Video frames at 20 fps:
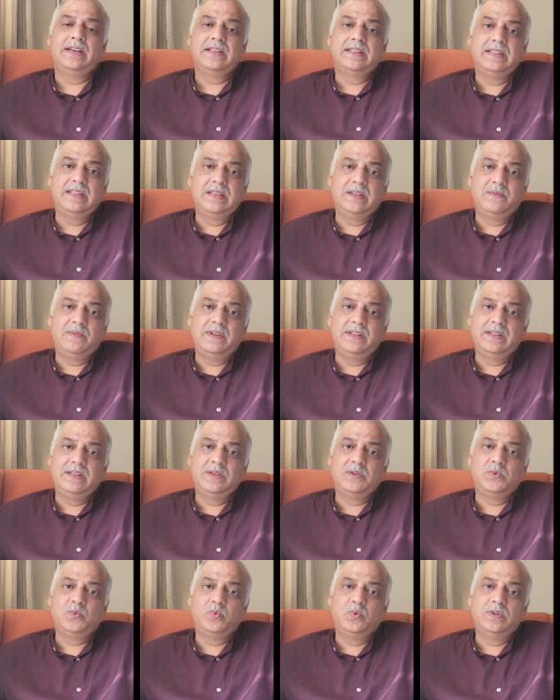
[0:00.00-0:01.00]
This way, the
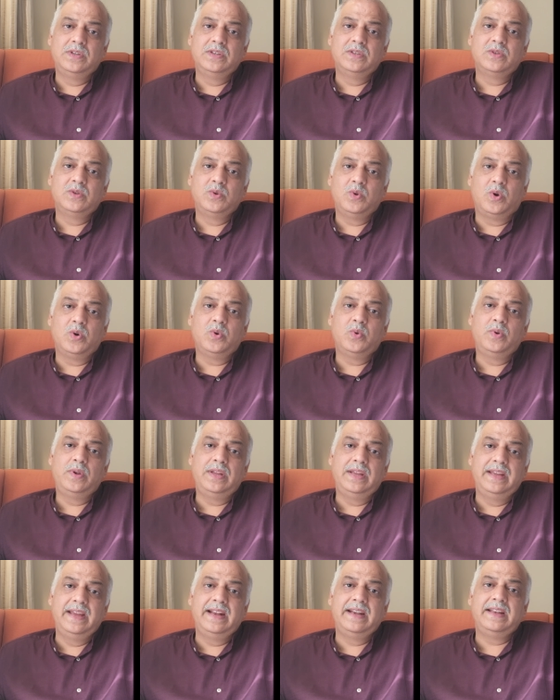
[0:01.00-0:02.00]
students not
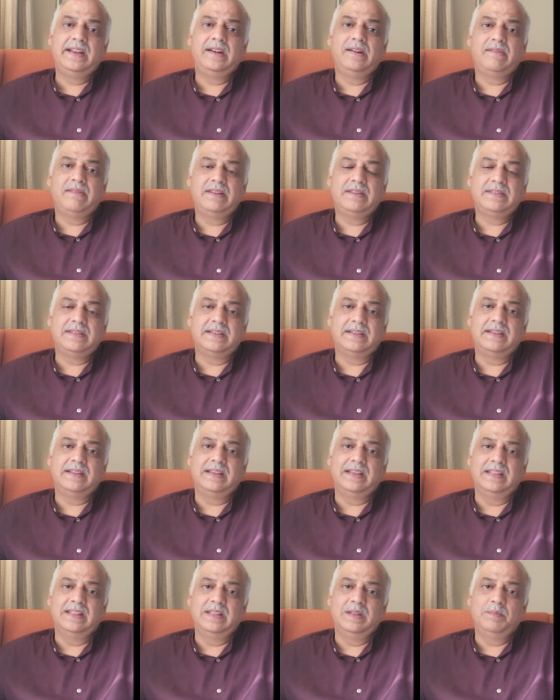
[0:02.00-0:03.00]
only get interested
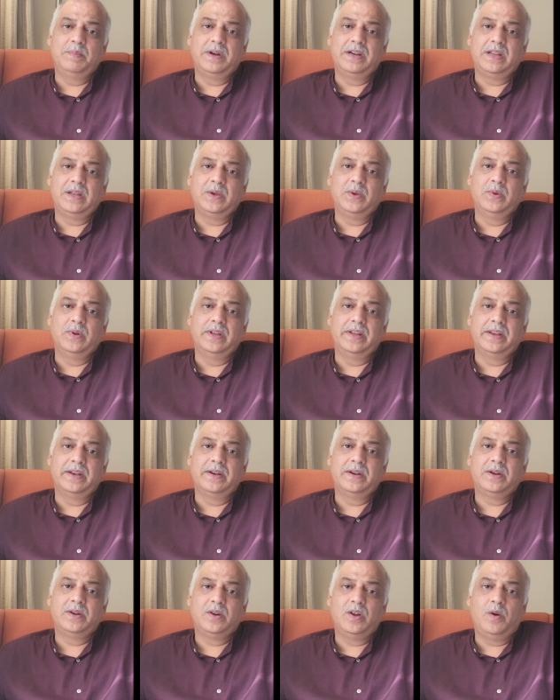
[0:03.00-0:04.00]
in the
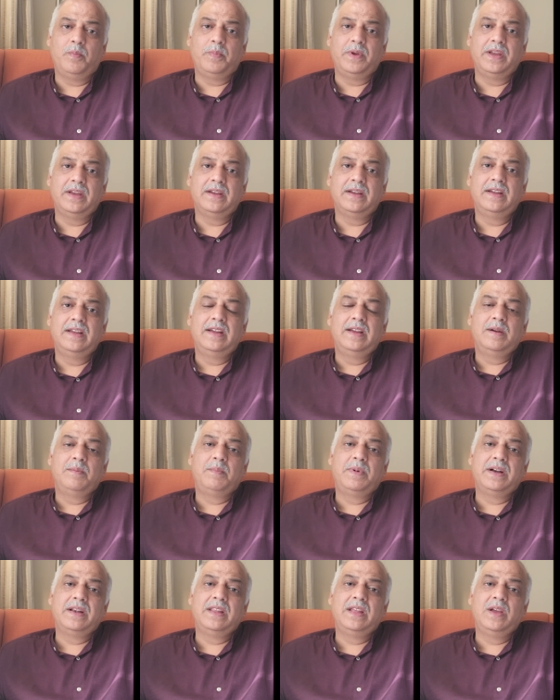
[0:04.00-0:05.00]
particular topic,
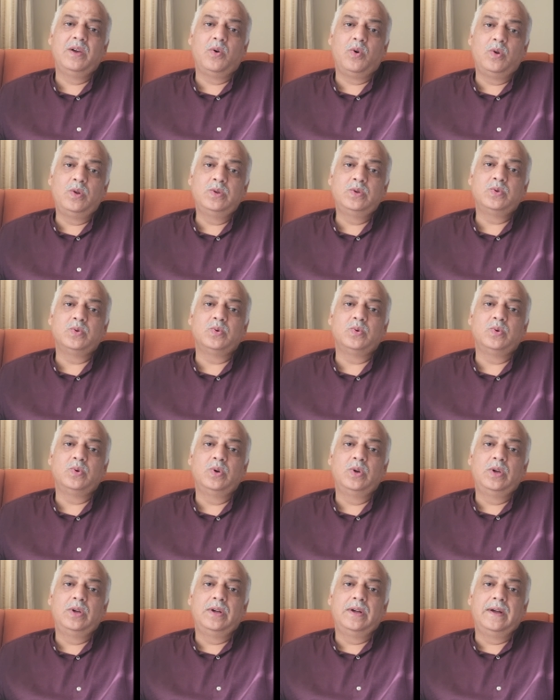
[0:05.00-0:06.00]
but they
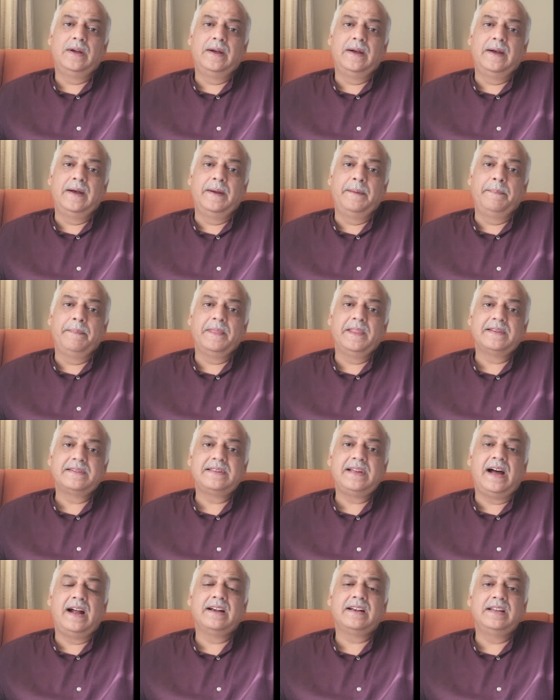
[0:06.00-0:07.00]
also uh,
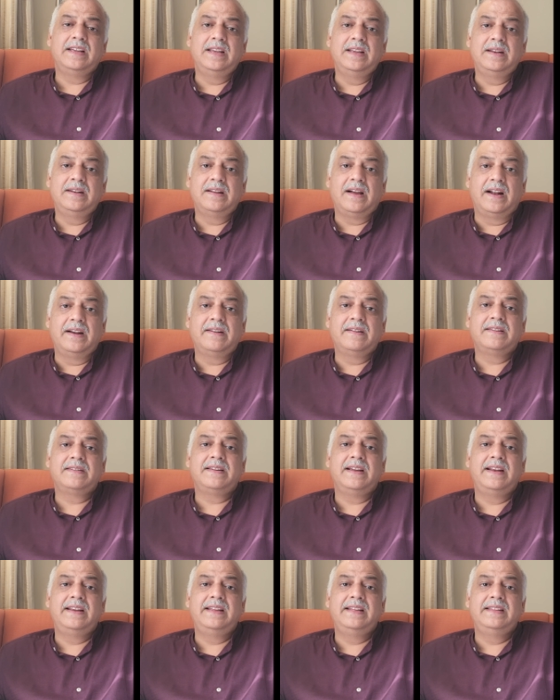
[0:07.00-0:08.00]
start in
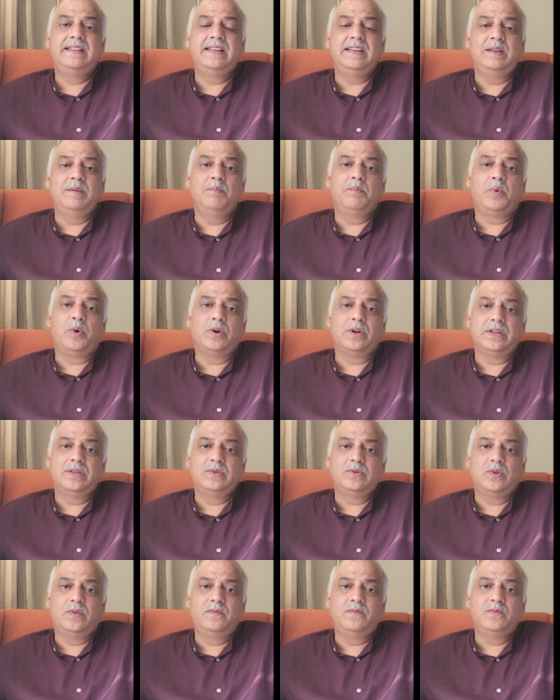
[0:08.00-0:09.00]
understanding the
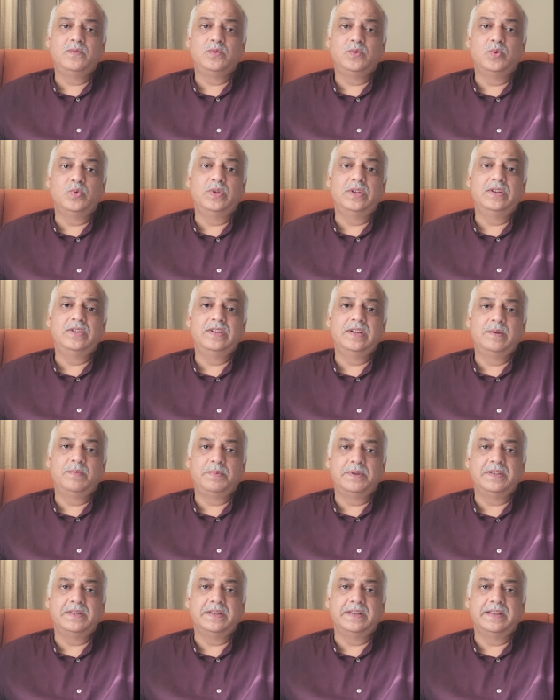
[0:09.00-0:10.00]
importance of judicial
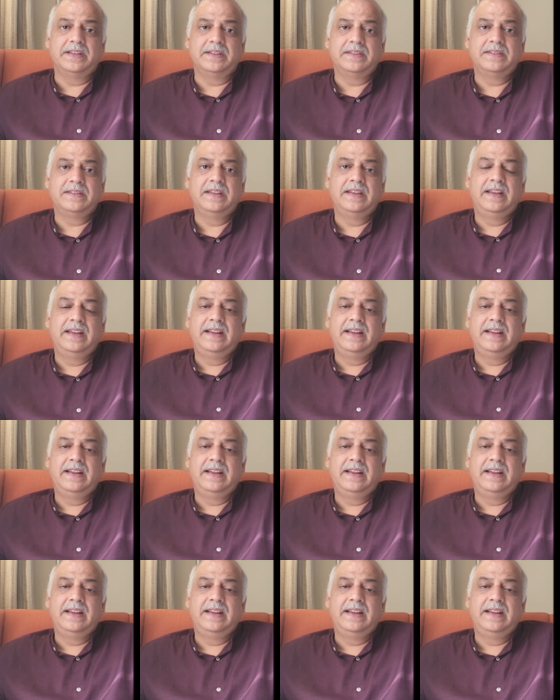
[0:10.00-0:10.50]
precedents.